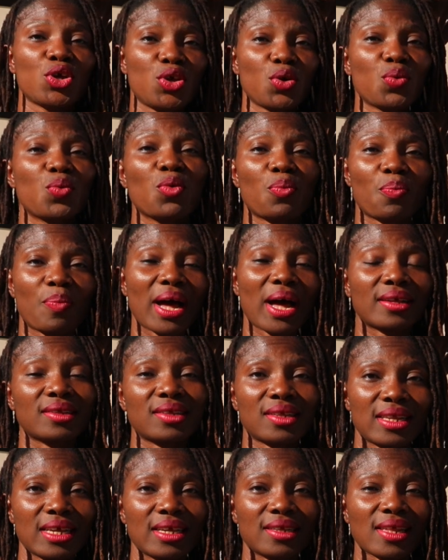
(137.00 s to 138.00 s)
you will
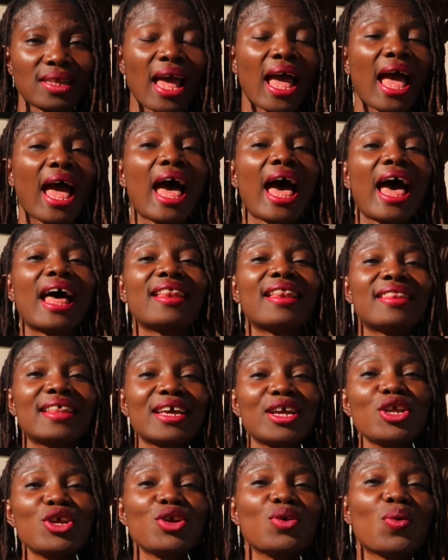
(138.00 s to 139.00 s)
pass this, and
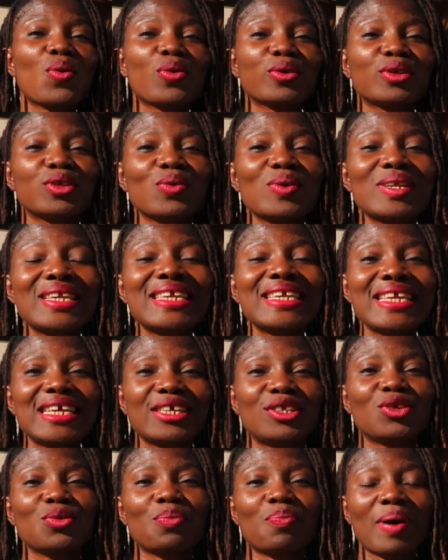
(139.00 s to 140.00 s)
then you also
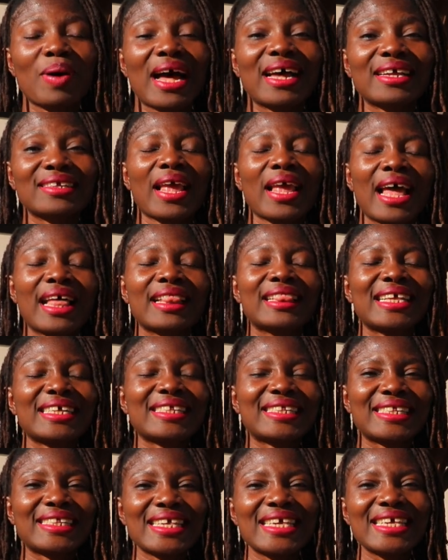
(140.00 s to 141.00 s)
need to pass the
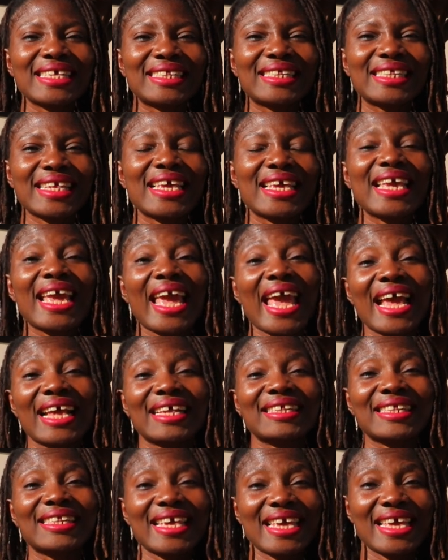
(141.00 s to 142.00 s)

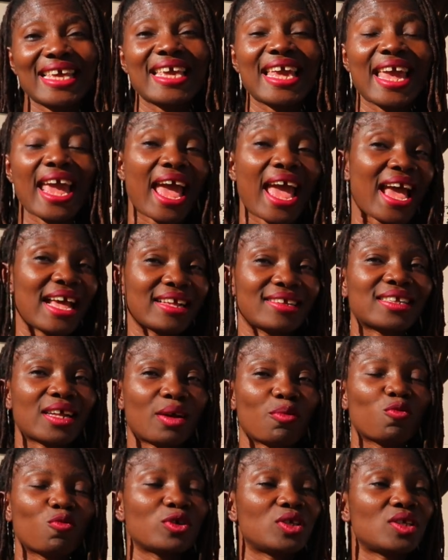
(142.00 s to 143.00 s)

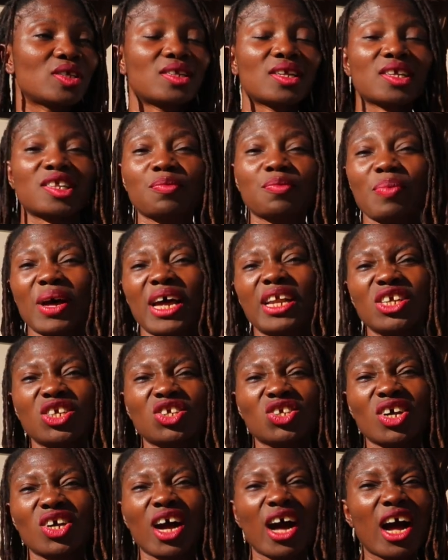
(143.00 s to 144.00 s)
CCSEism, which is the
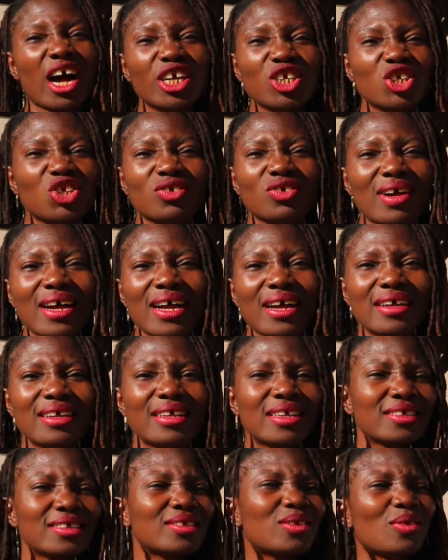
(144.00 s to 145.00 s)
Spanish culture.
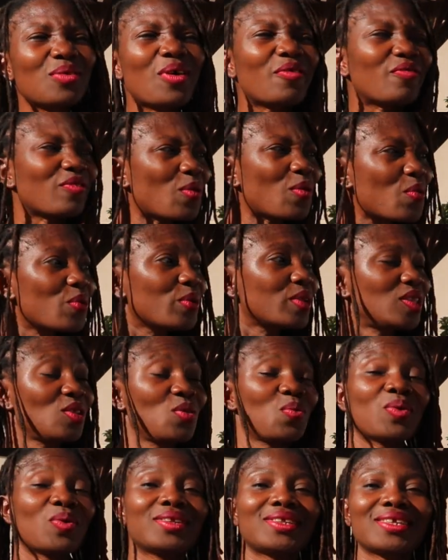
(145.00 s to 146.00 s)
So, of course,
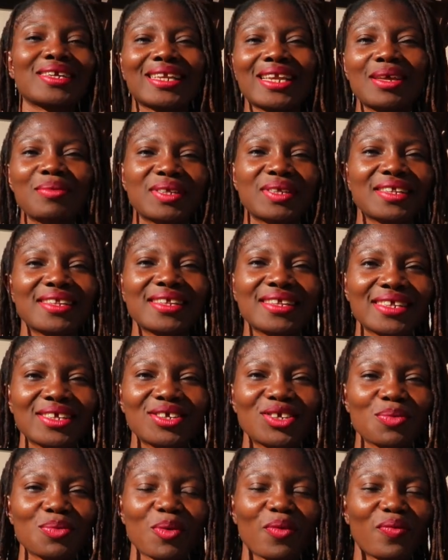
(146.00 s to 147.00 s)
you want to claim
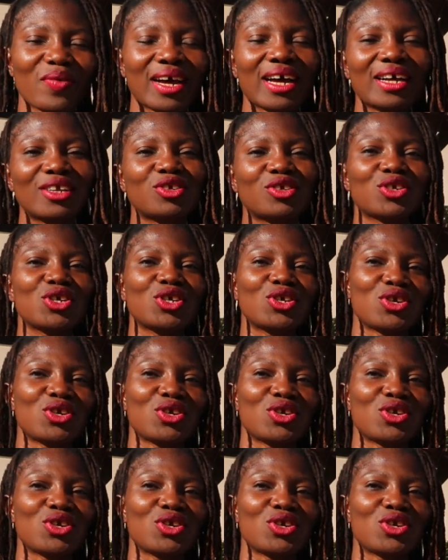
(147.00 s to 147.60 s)
citizenship of a country,